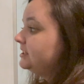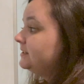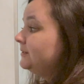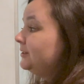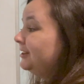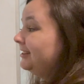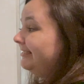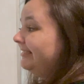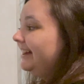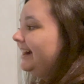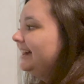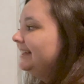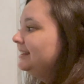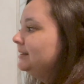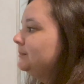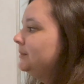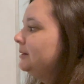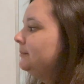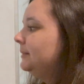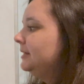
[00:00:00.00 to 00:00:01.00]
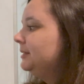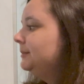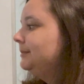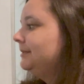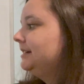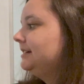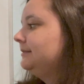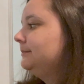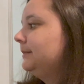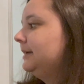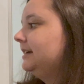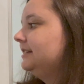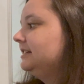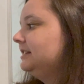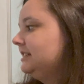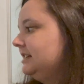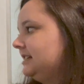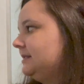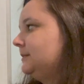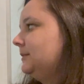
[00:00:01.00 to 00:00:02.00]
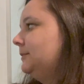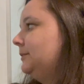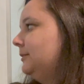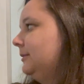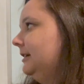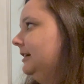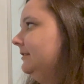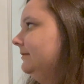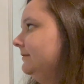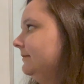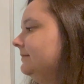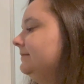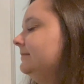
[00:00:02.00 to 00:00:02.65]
of all, line them up by the decimal point